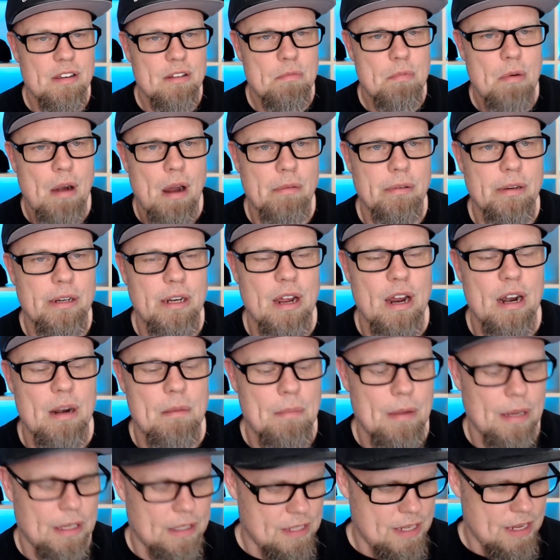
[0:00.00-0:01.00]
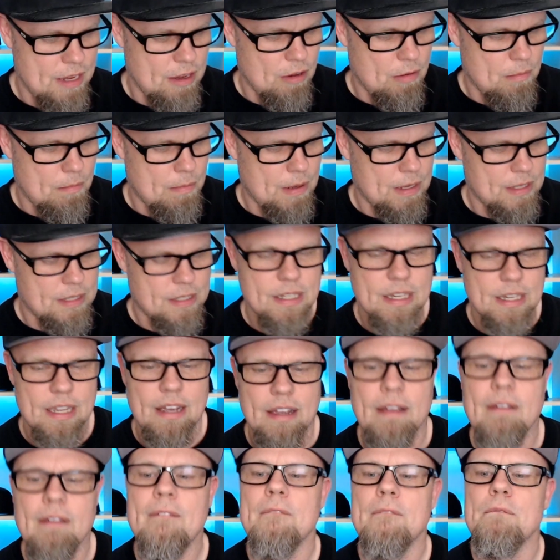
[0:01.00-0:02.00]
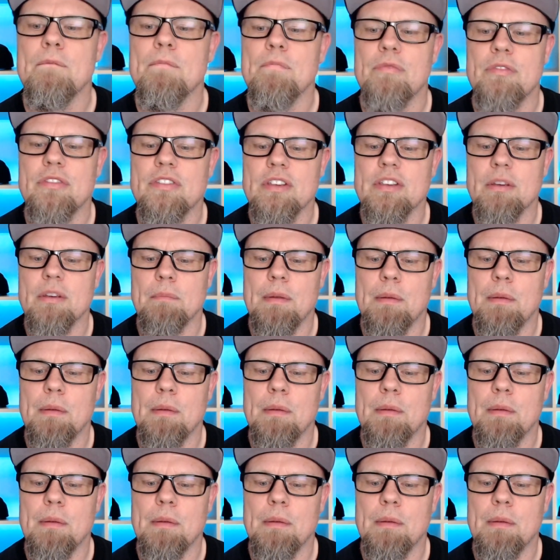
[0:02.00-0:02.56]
Probably not a big deal, but some